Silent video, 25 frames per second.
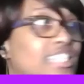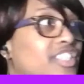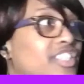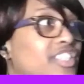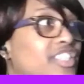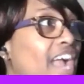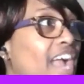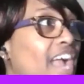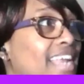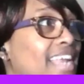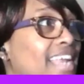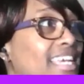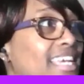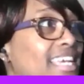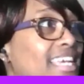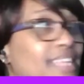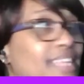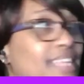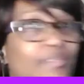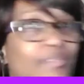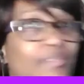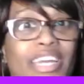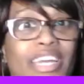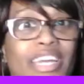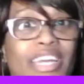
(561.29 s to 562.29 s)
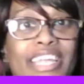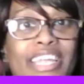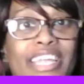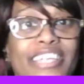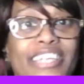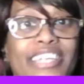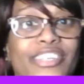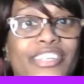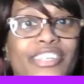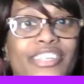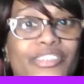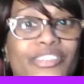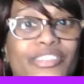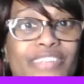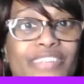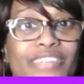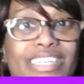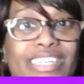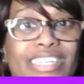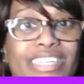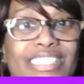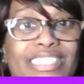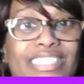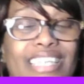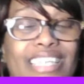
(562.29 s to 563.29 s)
and trying to get money and
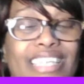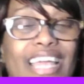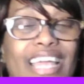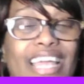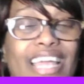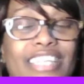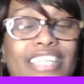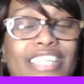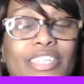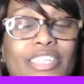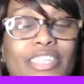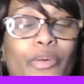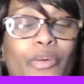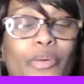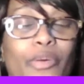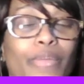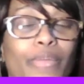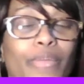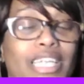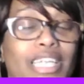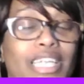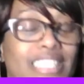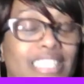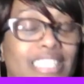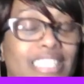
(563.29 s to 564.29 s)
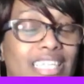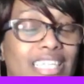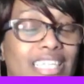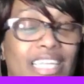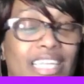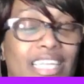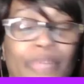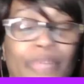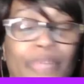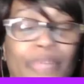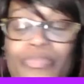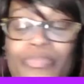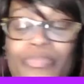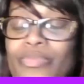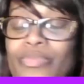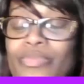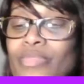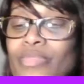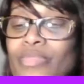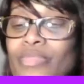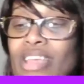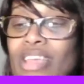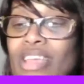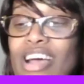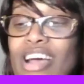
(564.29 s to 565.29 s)
doing this and that. So basically,
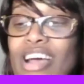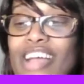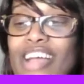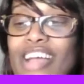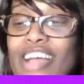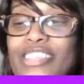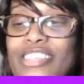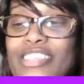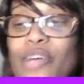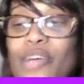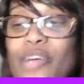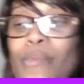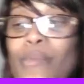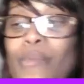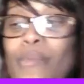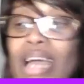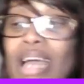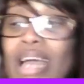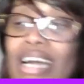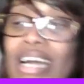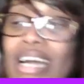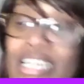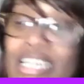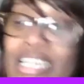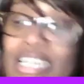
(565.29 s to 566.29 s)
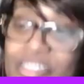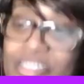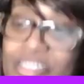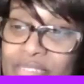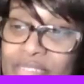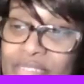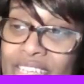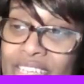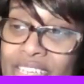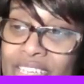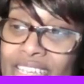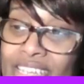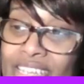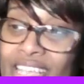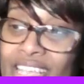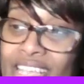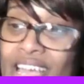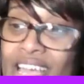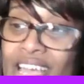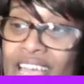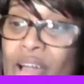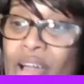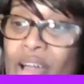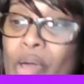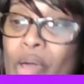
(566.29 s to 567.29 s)
my husband
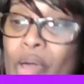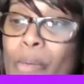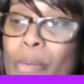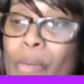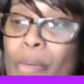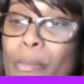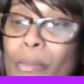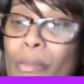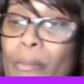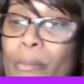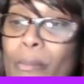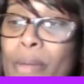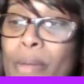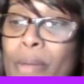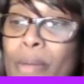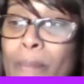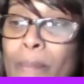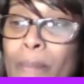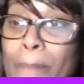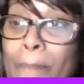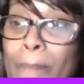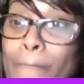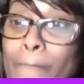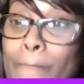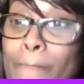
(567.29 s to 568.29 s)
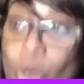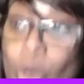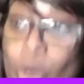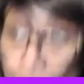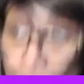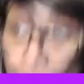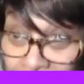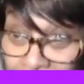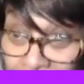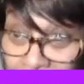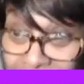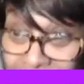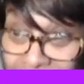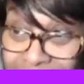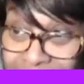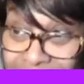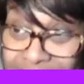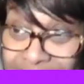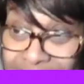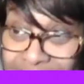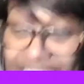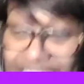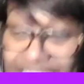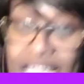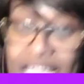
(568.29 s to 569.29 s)
and my
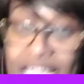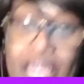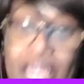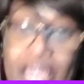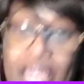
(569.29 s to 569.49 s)
boys,